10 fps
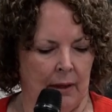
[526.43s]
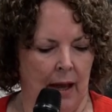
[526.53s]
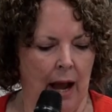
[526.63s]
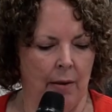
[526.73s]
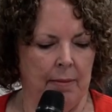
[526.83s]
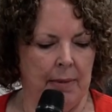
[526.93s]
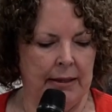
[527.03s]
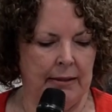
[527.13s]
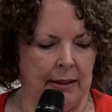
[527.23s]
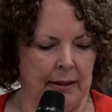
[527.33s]
How
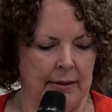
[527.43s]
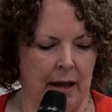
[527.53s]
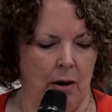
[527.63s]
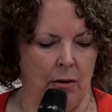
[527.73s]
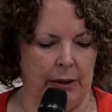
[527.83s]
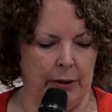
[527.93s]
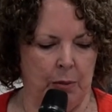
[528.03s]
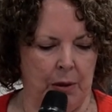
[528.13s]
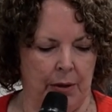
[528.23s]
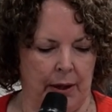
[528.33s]
amazing is our Holy
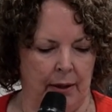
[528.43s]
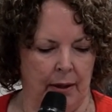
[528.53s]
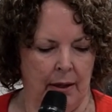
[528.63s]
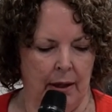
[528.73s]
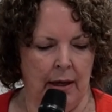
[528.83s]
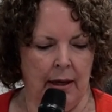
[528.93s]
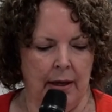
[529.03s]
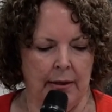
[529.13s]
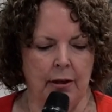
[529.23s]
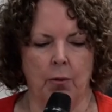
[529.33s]
Spirit?
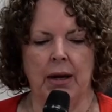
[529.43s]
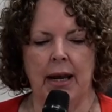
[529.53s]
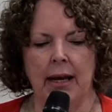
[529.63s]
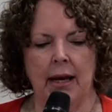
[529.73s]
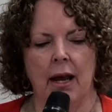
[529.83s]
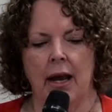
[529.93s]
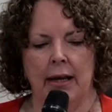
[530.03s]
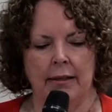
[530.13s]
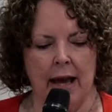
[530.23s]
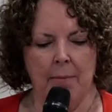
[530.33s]
So when he
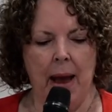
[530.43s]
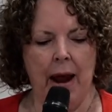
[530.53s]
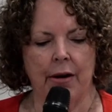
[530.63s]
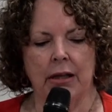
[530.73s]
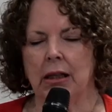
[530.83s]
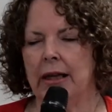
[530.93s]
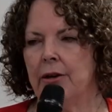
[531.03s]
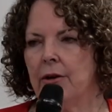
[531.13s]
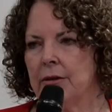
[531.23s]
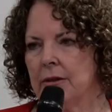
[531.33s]
is our
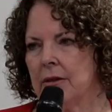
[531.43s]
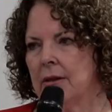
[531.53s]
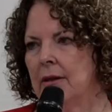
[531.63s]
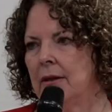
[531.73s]
paracletos,